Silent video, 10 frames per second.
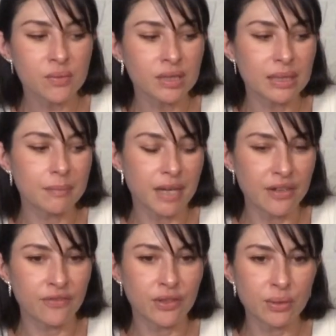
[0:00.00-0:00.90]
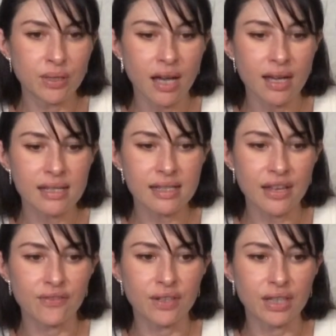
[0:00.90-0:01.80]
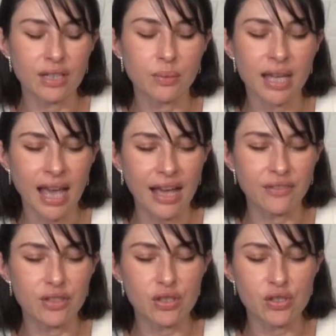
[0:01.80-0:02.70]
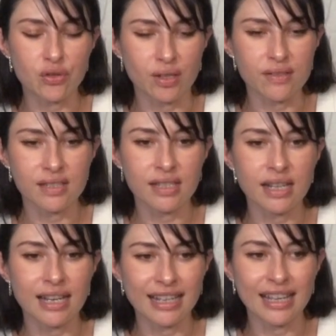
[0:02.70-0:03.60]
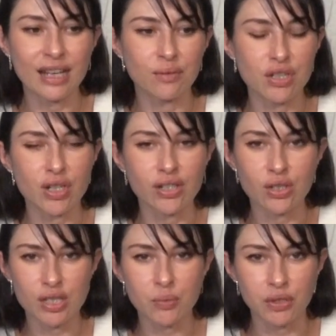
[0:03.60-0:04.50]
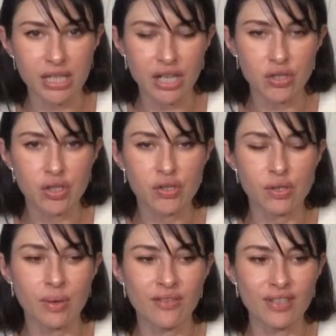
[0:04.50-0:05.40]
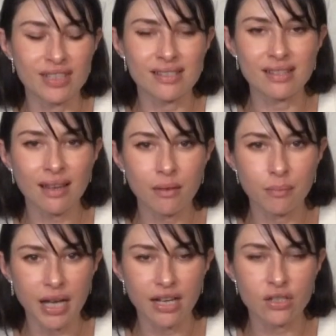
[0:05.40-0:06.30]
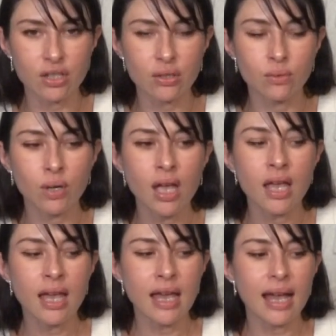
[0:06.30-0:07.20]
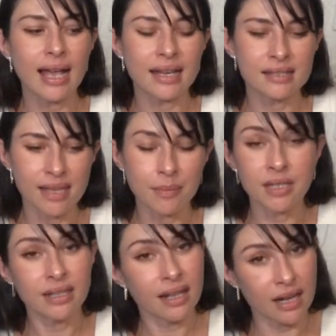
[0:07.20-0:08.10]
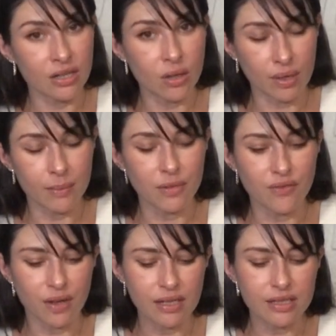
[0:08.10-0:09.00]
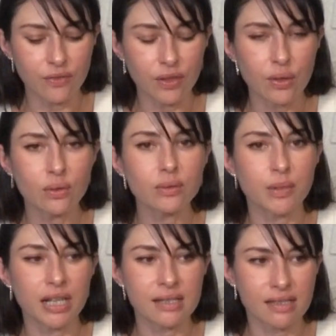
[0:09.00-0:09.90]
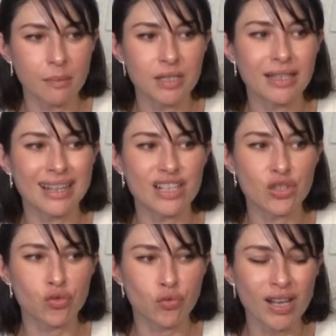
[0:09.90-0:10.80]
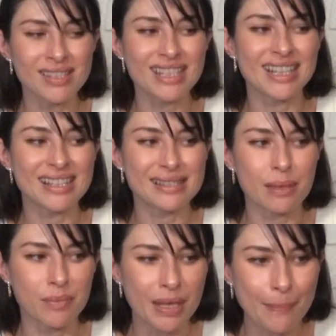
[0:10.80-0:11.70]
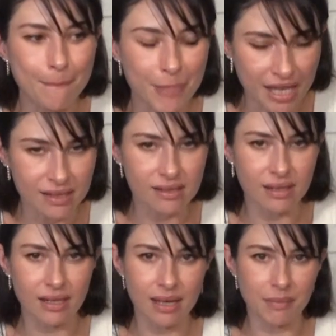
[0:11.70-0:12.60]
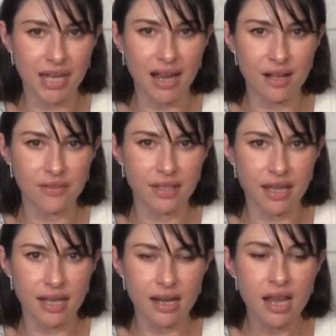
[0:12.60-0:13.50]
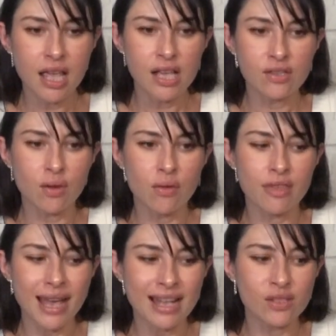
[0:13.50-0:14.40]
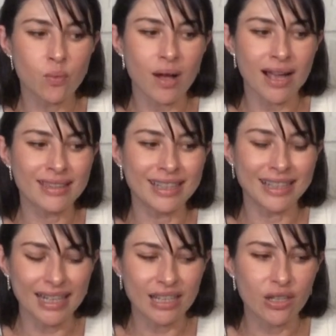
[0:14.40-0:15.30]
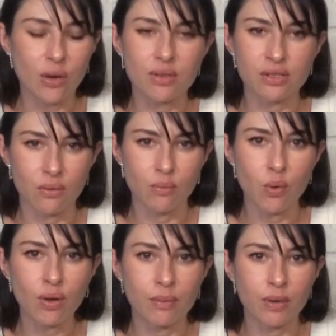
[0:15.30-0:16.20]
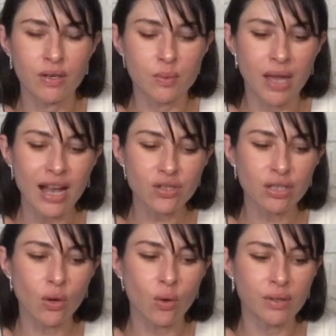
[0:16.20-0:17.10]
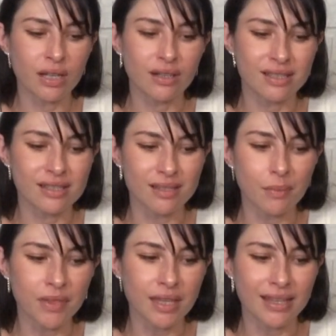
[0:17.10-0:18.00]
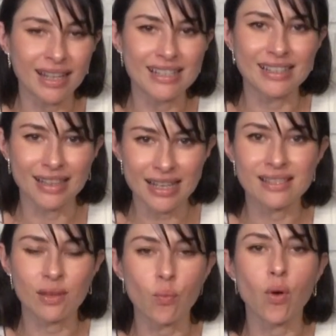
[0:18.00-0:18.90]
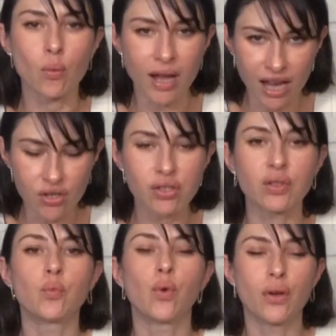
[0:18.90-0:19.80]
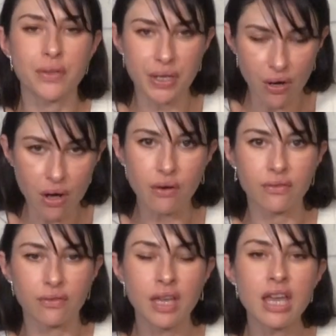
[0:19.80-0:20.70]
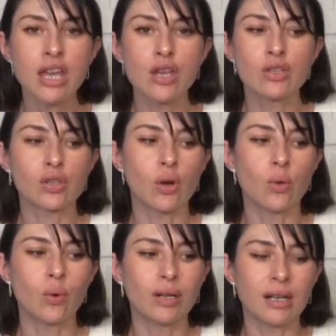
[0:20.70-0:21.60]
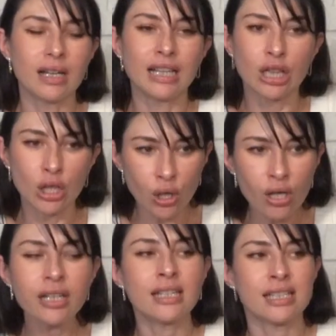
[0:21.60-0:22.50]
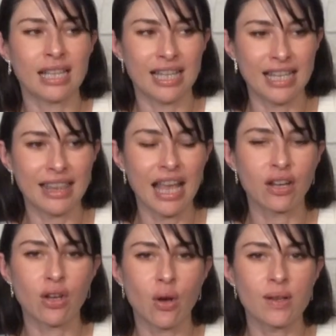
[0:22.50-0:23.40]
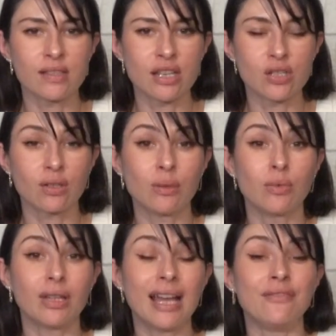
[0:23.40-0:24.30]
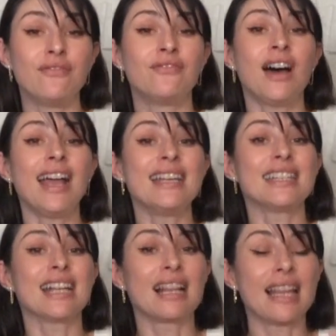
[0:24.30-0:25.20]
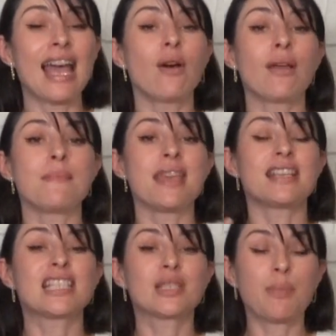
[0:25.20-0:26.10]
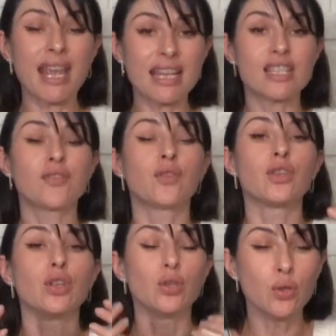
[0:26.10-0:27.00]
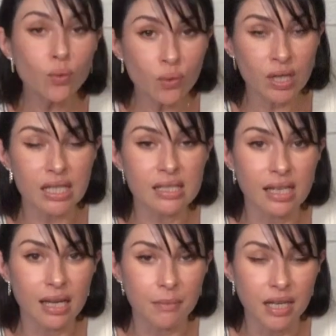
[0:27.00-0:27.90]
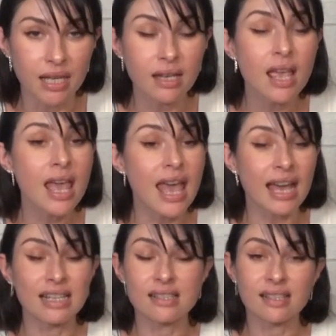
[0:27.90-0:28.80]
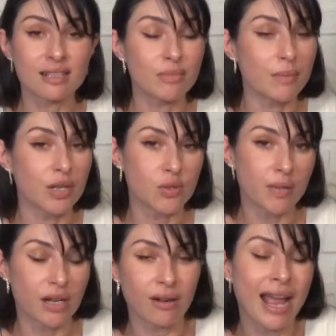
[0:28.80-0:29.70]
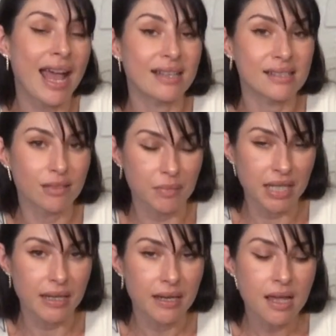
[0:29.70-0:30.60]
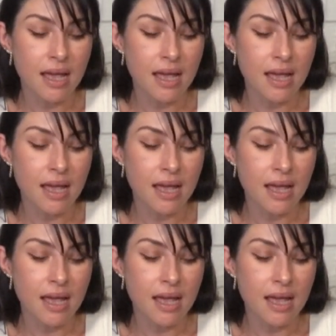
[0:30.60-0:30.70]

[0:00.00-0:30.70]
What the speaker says: really meant for you guys, I feel like we have to just trust it. And again, rejection is protection. So if it doesn't come back to you, accepting that, I know, can be very difficult, but accepting that and trusting that something better is going to come in after that. So that's why the letting go is so important, because we're actually holding on to something that is less than what we're actually worthy of. So learning to let that go essentially will invite and allow and make space for the new thing to come in, and it's going to be much better. It has to be.